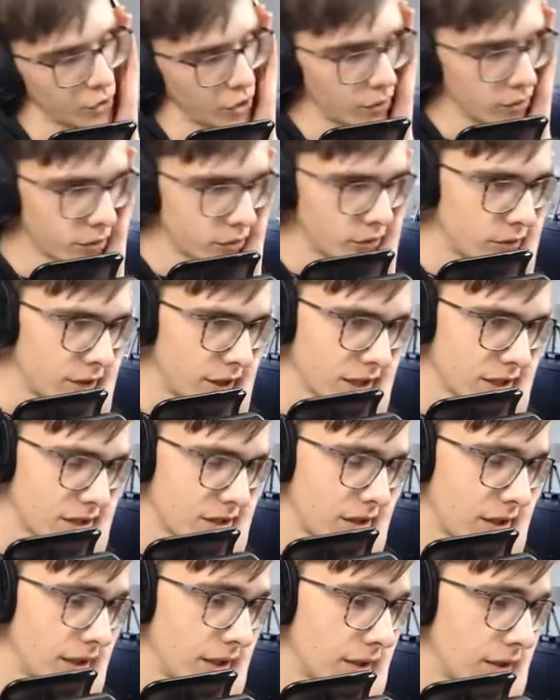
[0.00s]
going to test
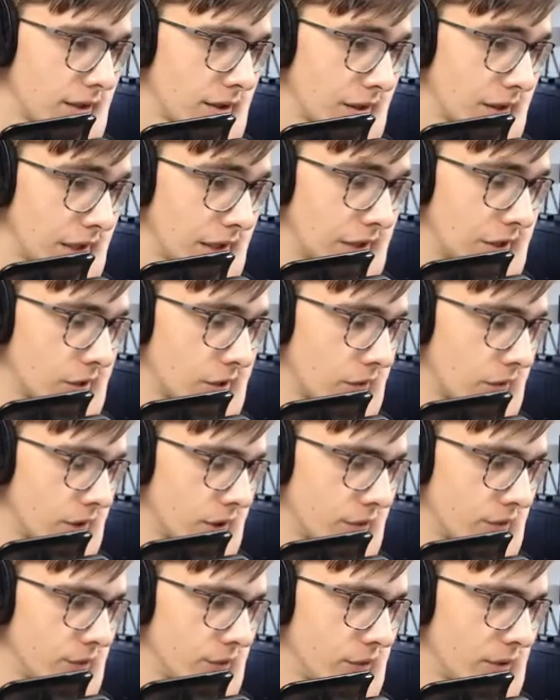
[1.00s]
like uh, later on
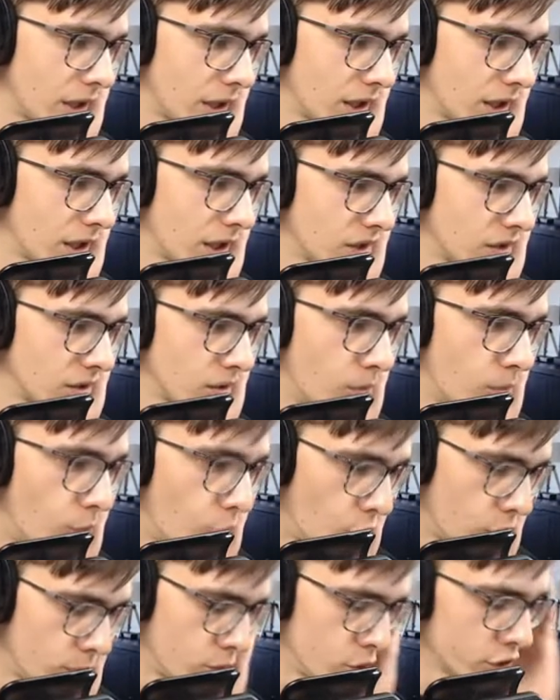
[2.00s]
if you can get
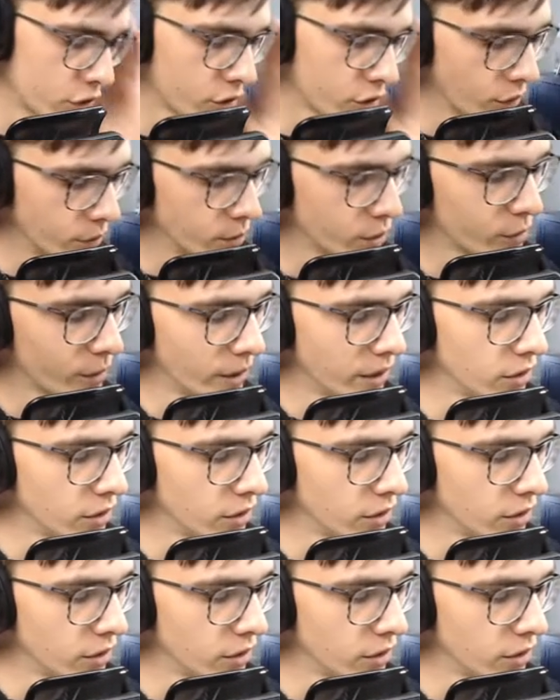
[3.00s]
more mushrooms when